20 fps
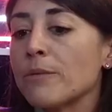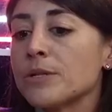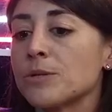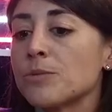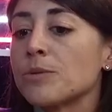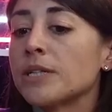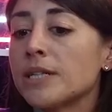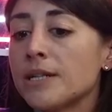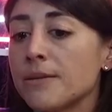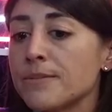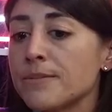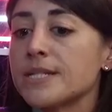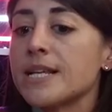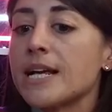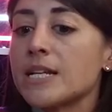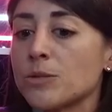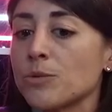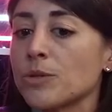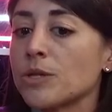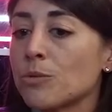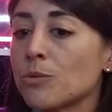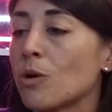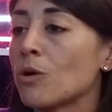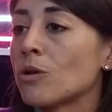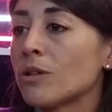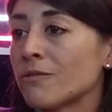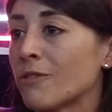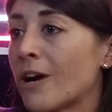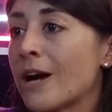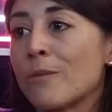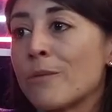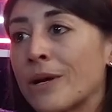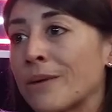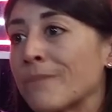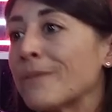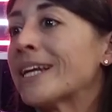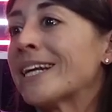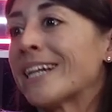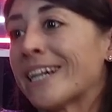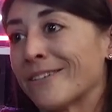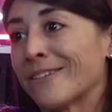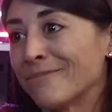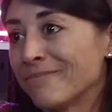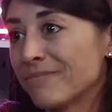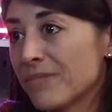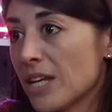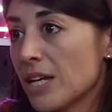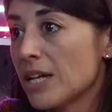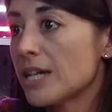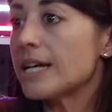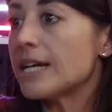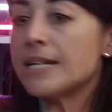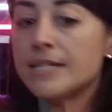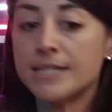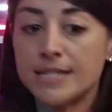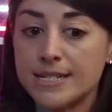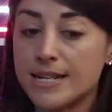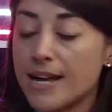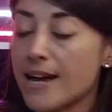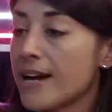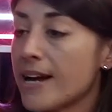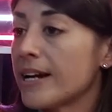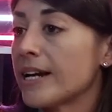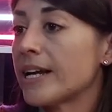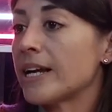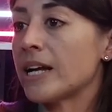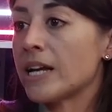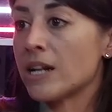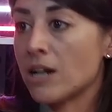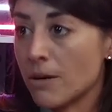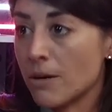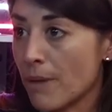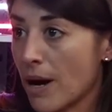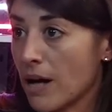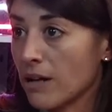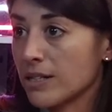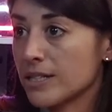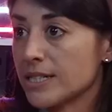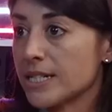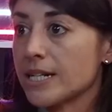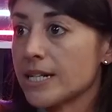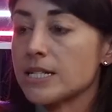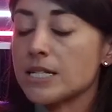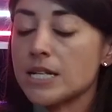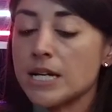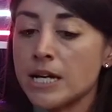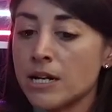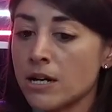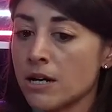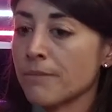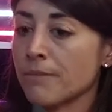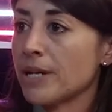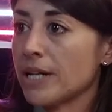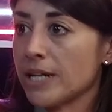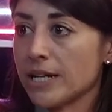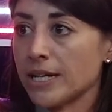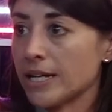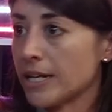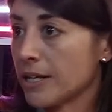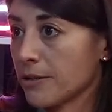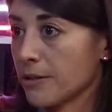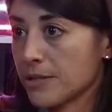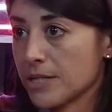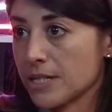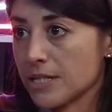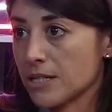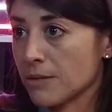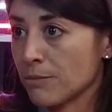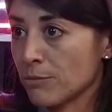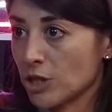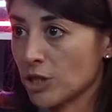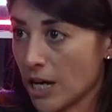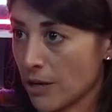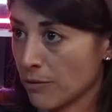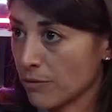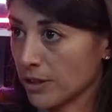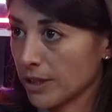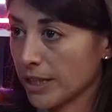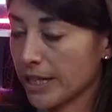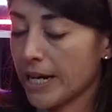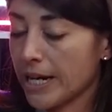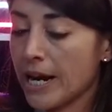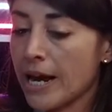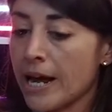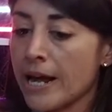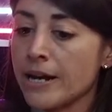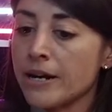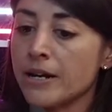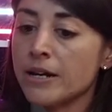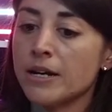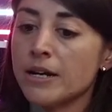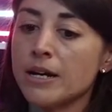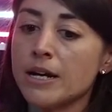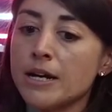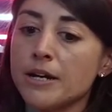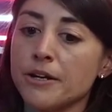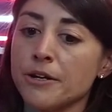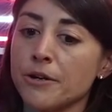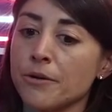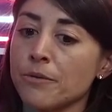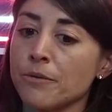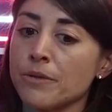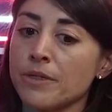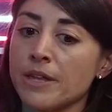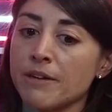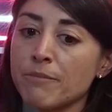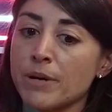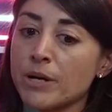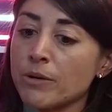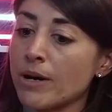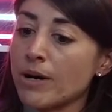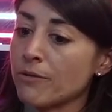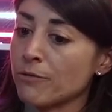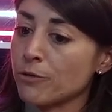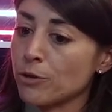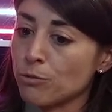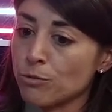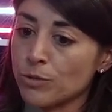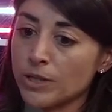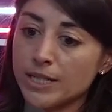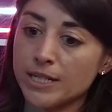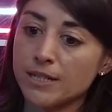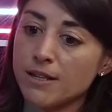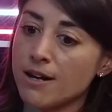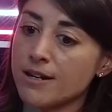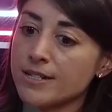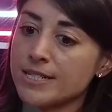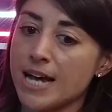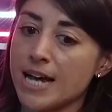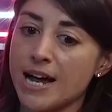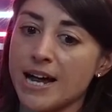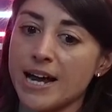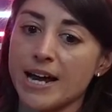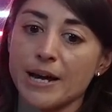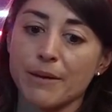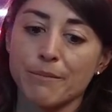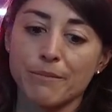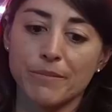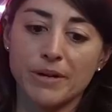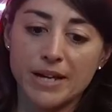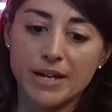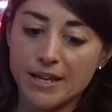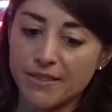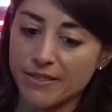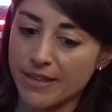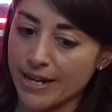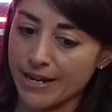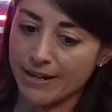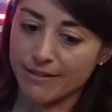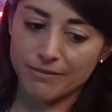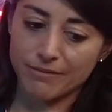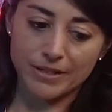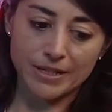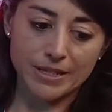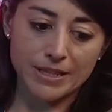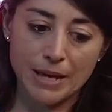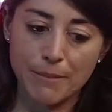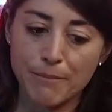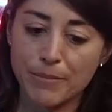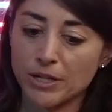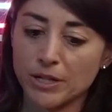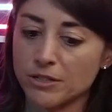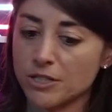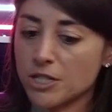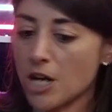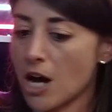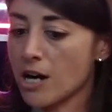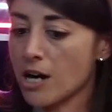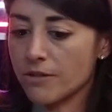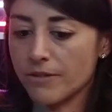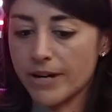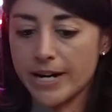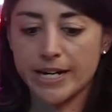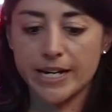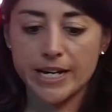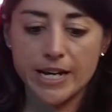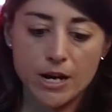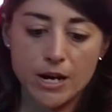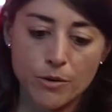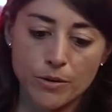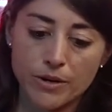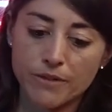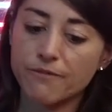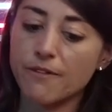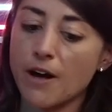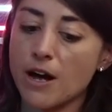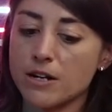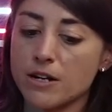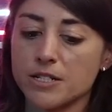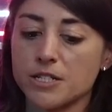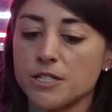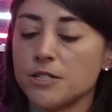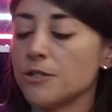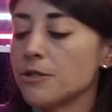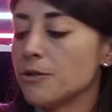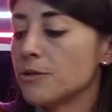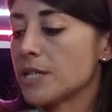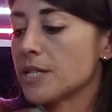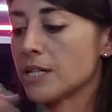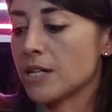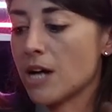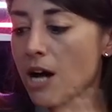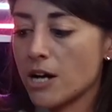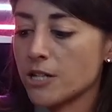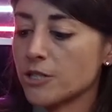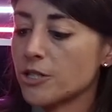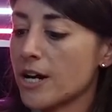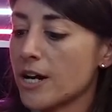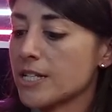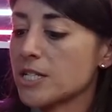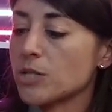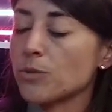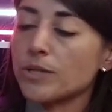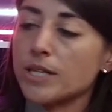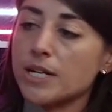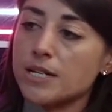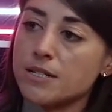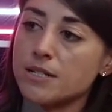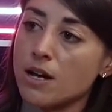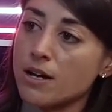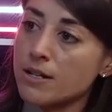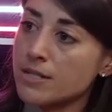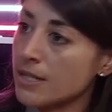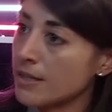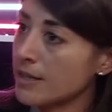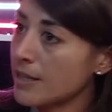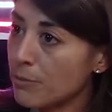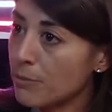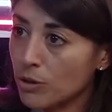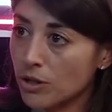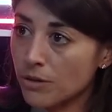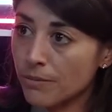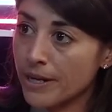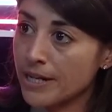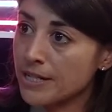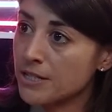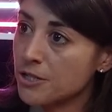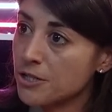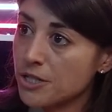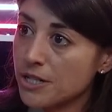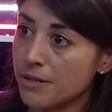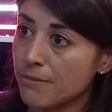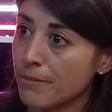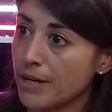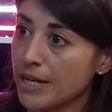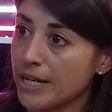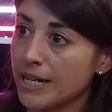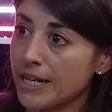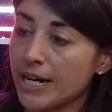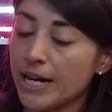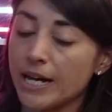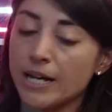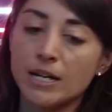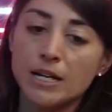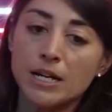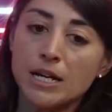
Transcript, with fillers: really obsessed with the role of right-wing media in society, in our politics, in our media ecosystem generally. And you know, they've been around for a really long time. They they built talk radio and Fox News in contrast to what they saw as a liberal mainstream media.